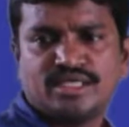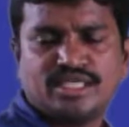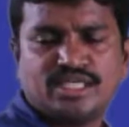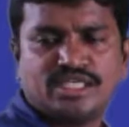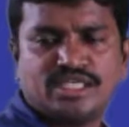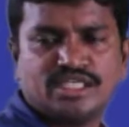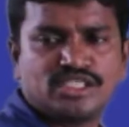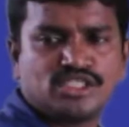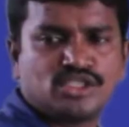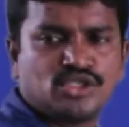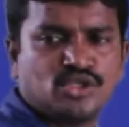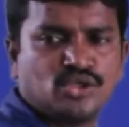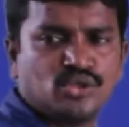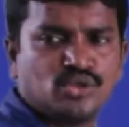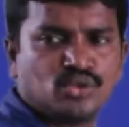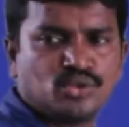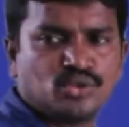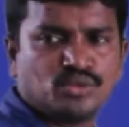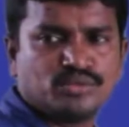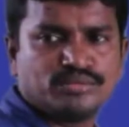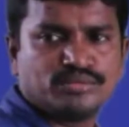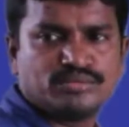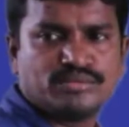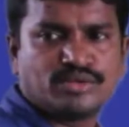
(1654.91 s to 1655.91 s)
it is
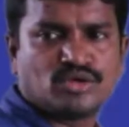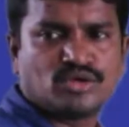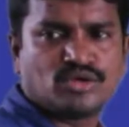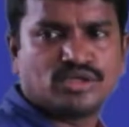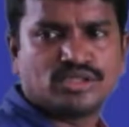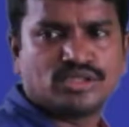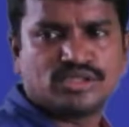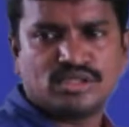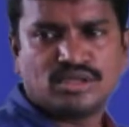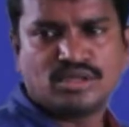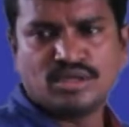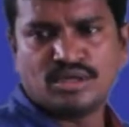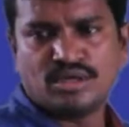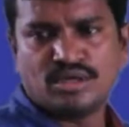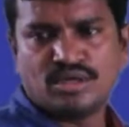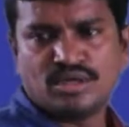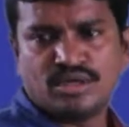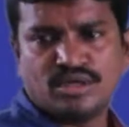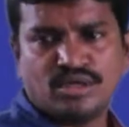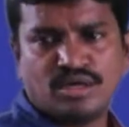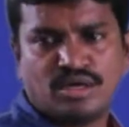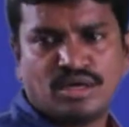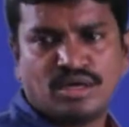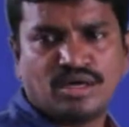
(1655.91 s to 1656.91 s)
Q2, because
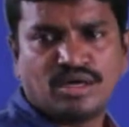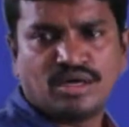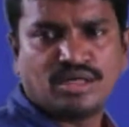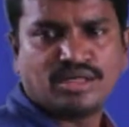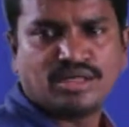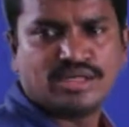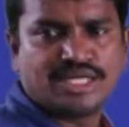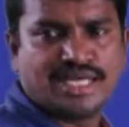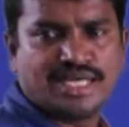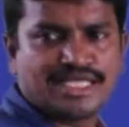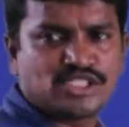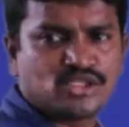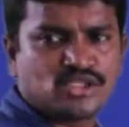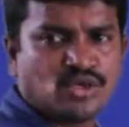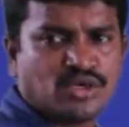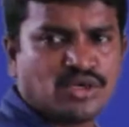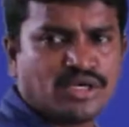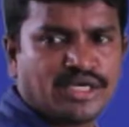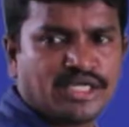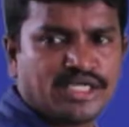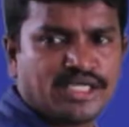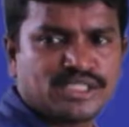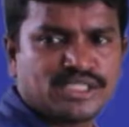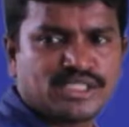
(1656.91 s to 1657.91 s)

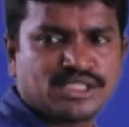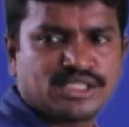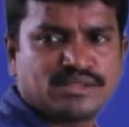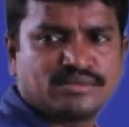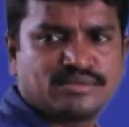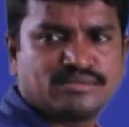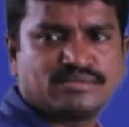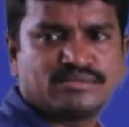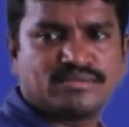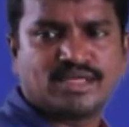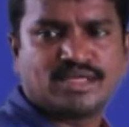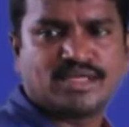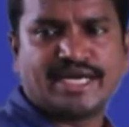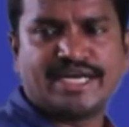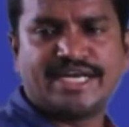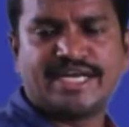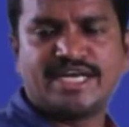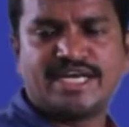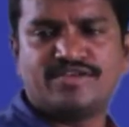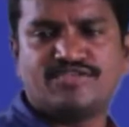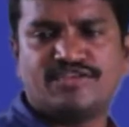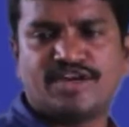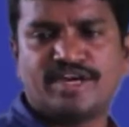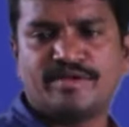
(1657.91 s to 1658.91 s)
S0 is
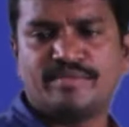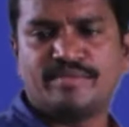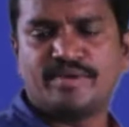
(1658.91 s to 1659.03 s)
identified